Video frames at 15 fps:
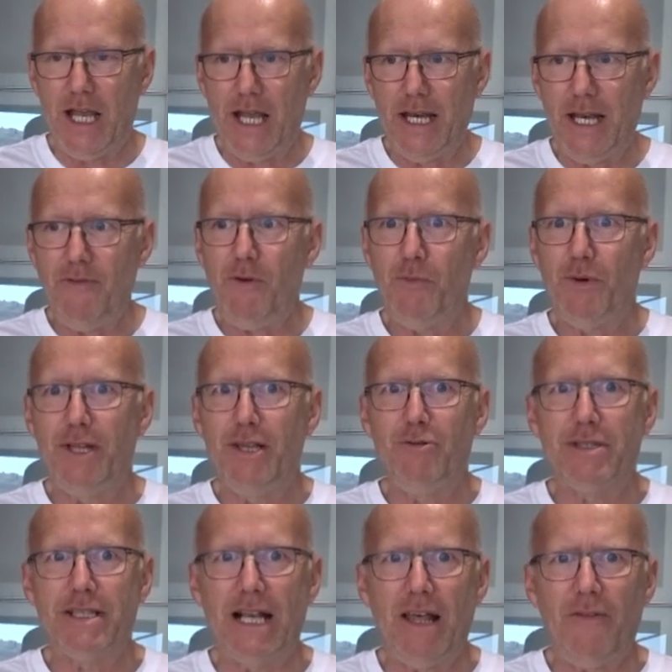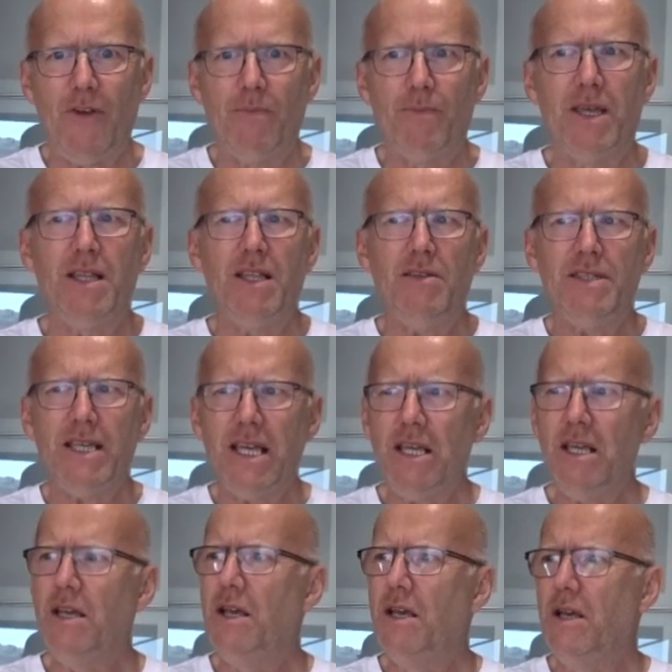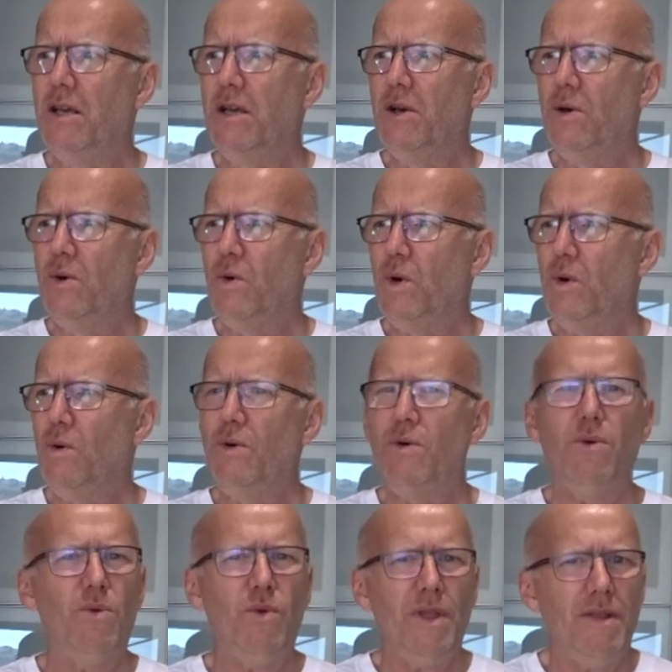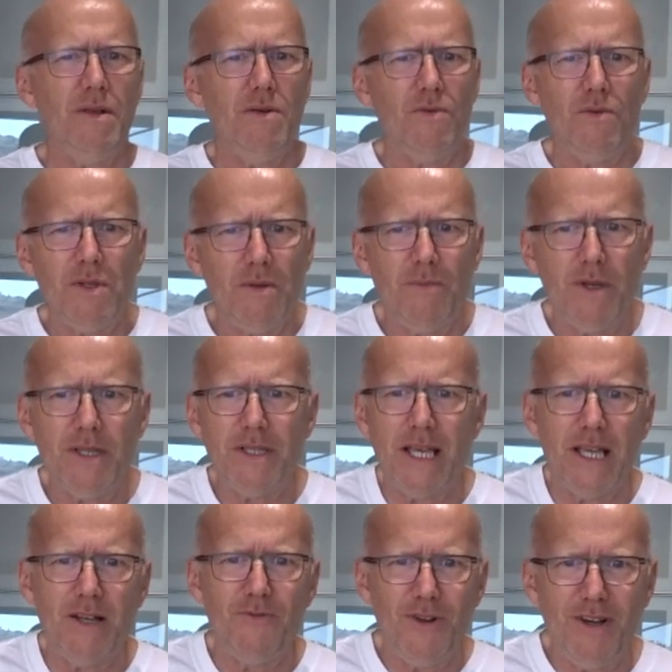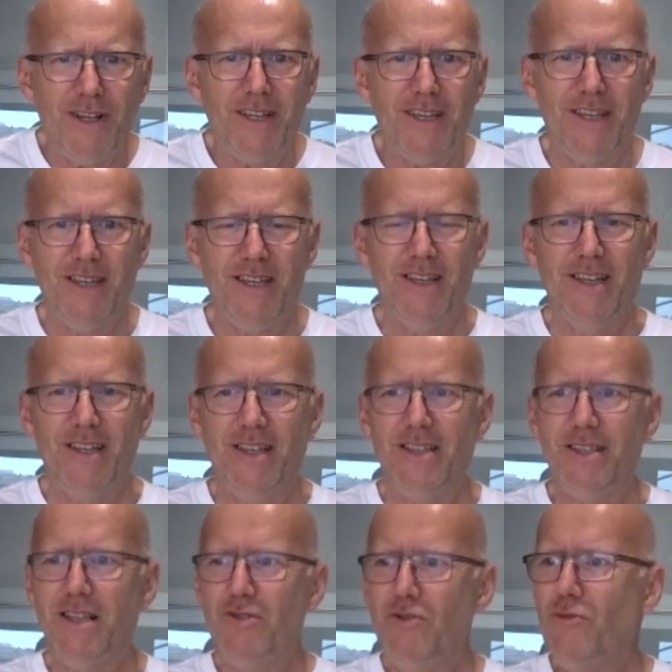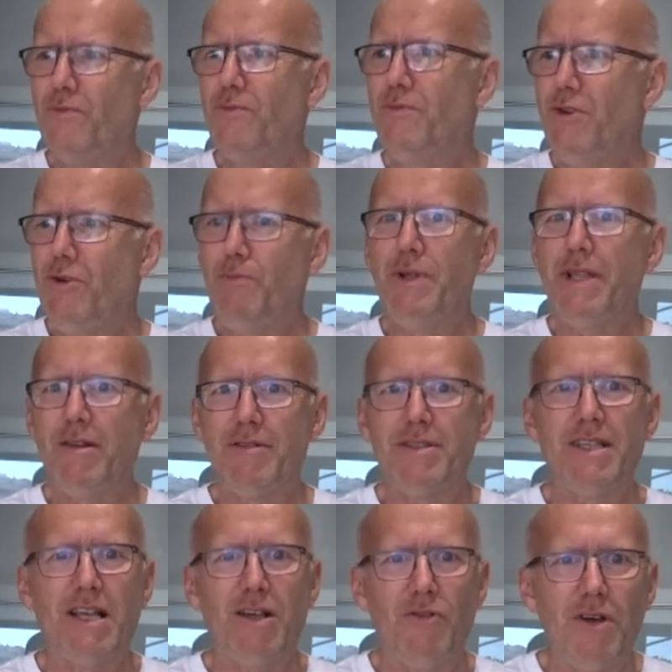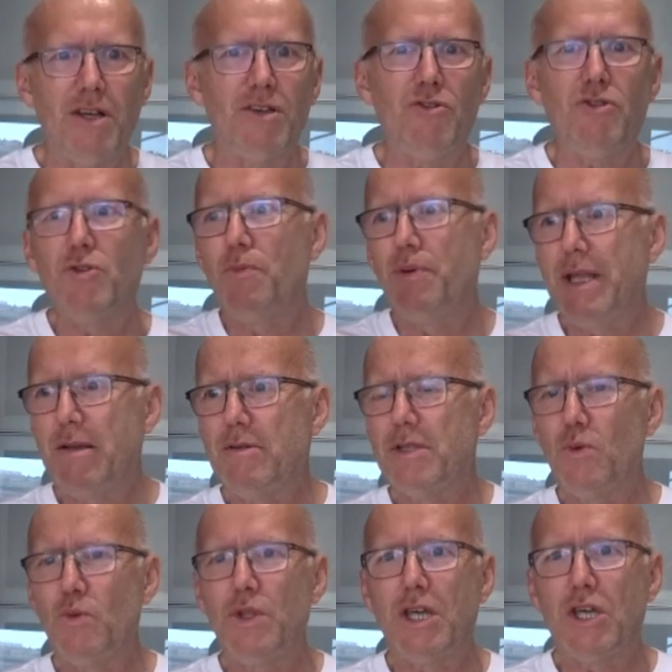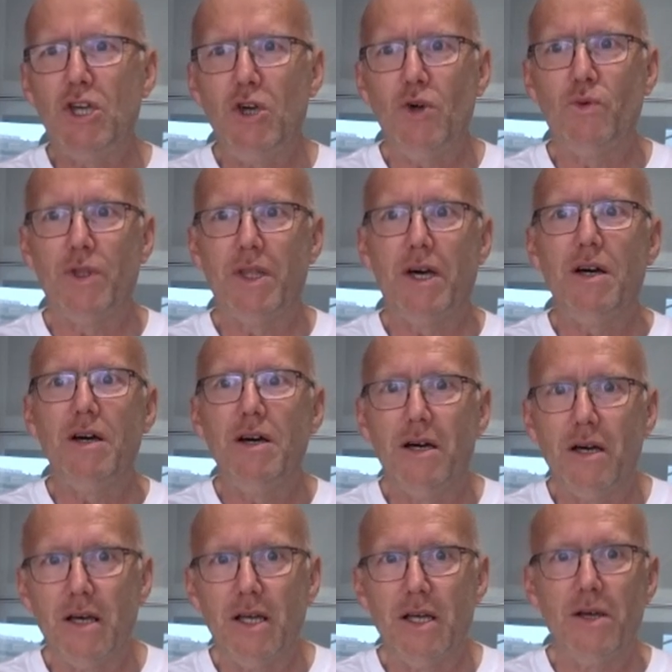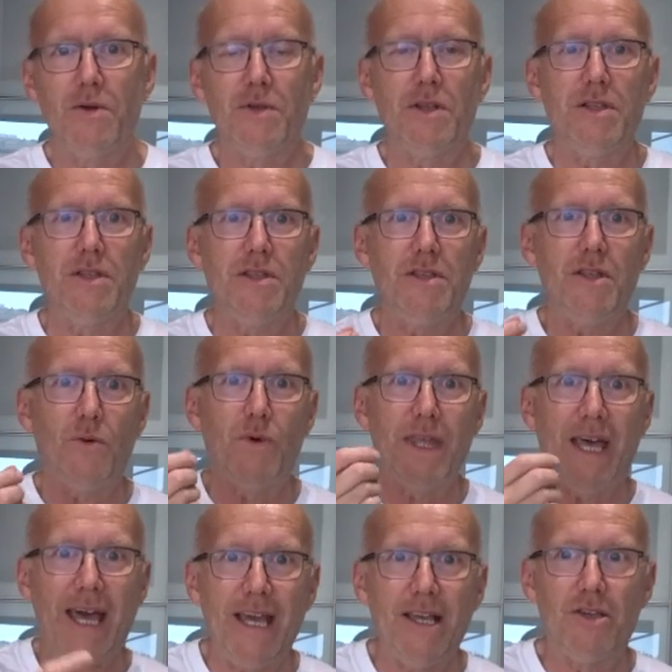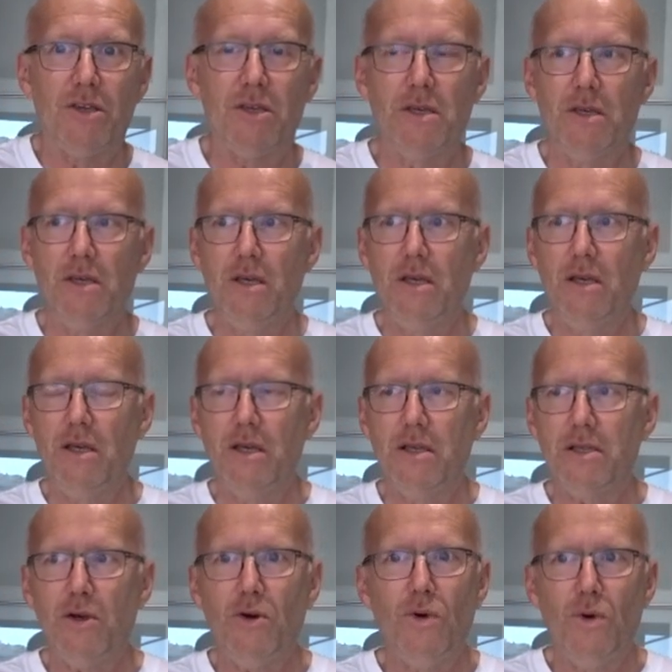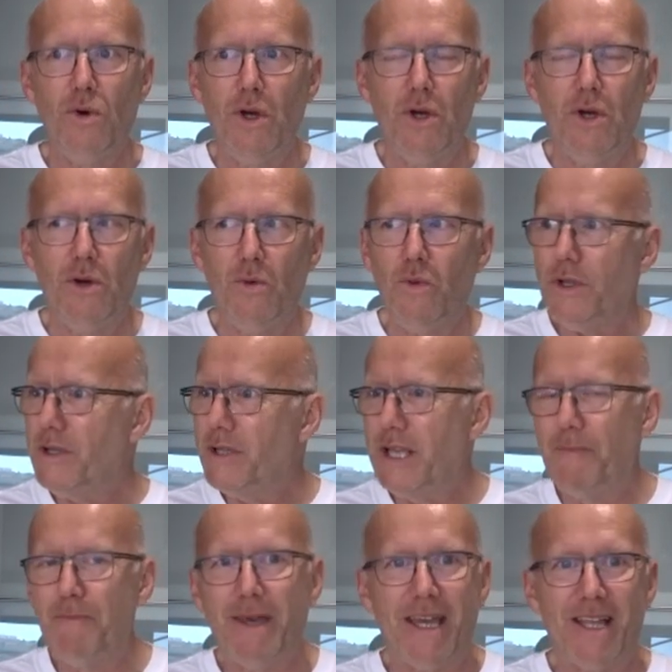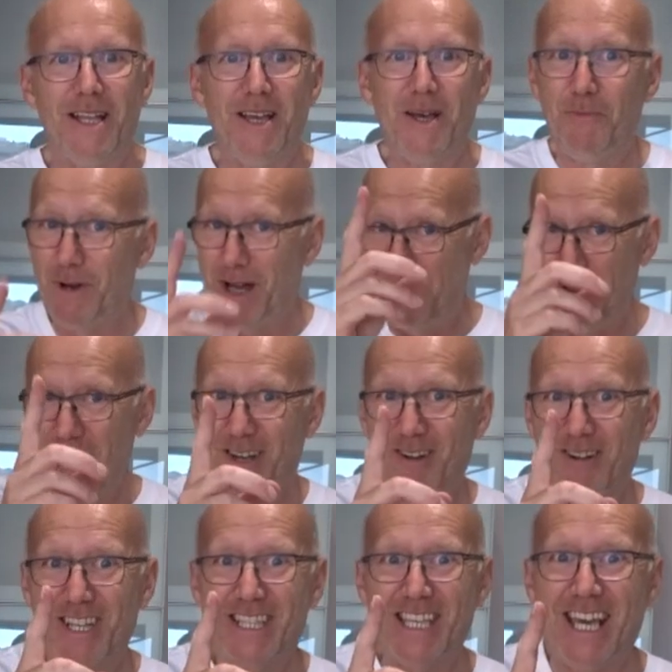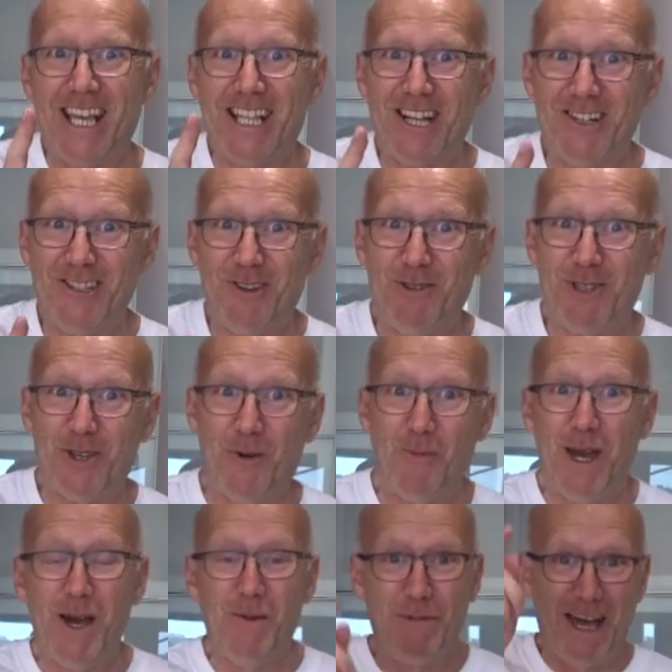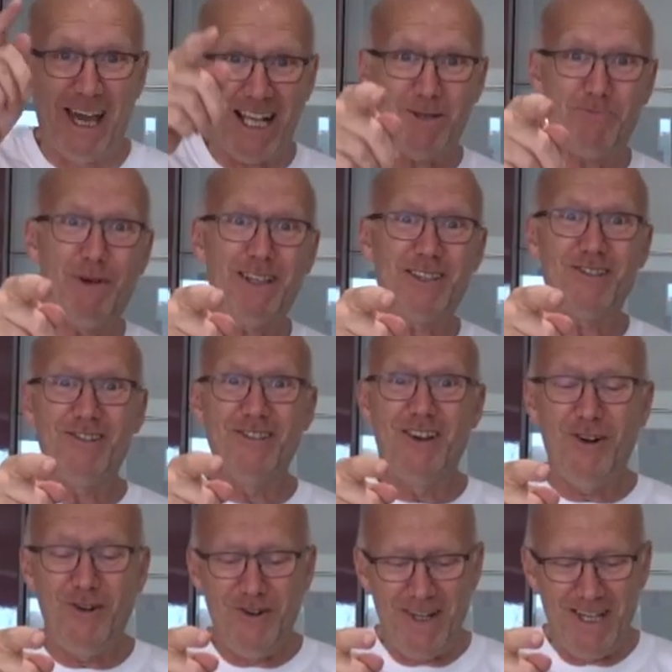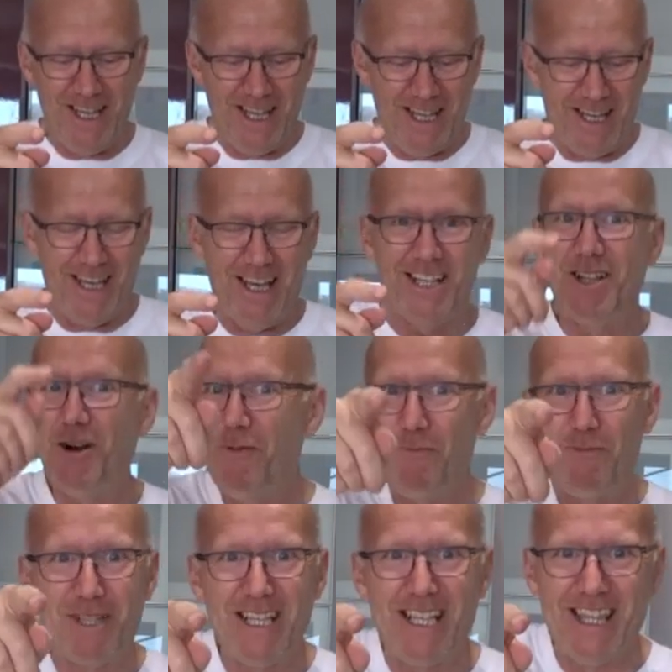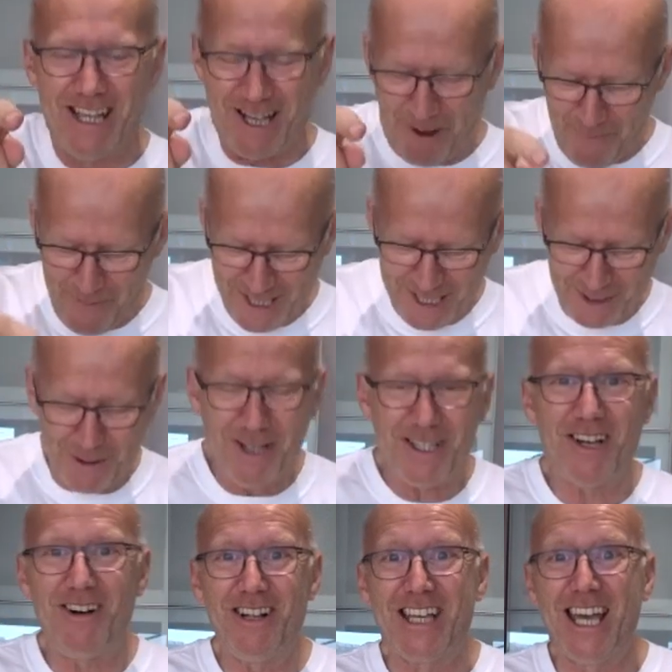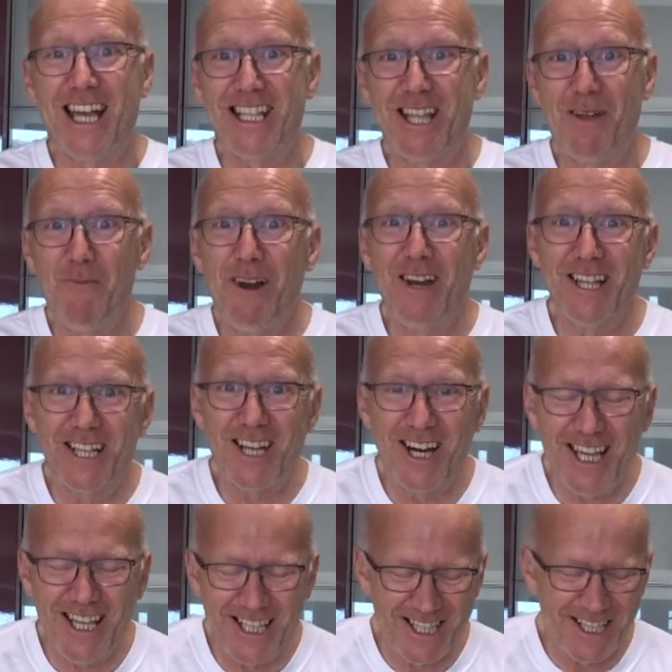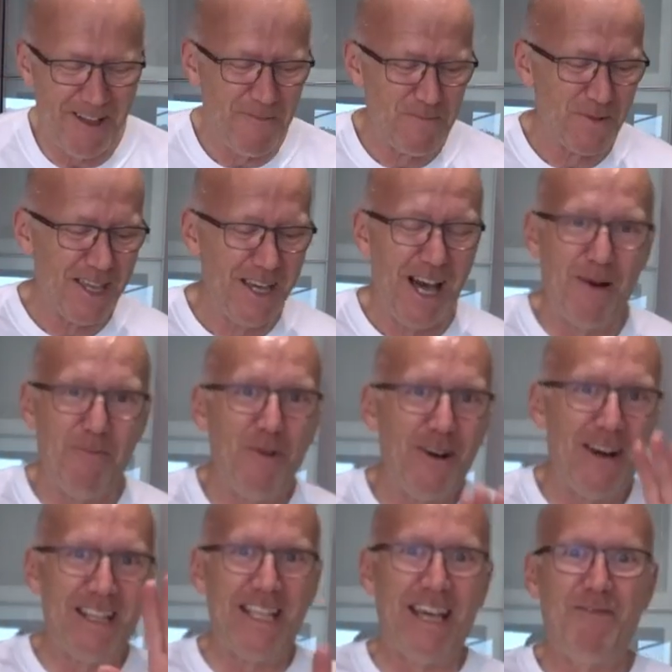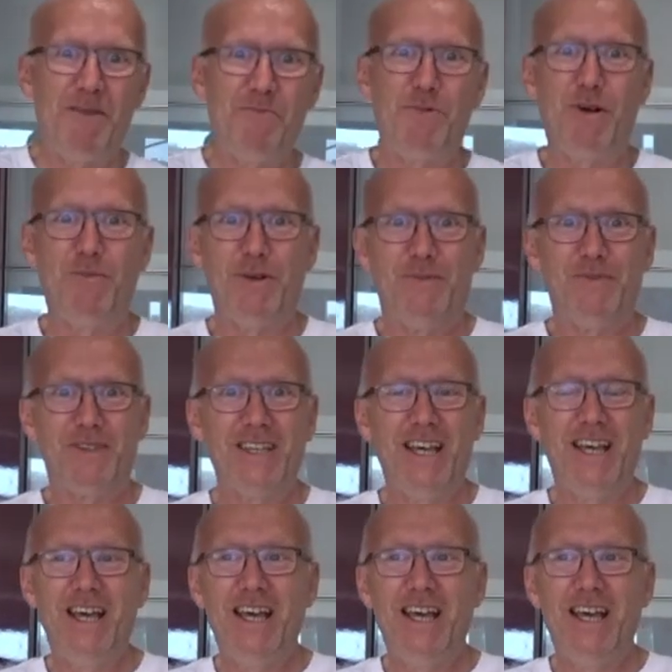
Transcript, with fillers: And everybody used to laugh at me, and I say, well, what, am I saying wrong? He says, you, you're pronouncing it wrong, you should pronounce it with a Q, with a uh, not with a H. So, what does it mean? But I'm not going to say it on YouTube, but experts will know, and don't put it in the comments because I'll get demonetized. I'm already having problems.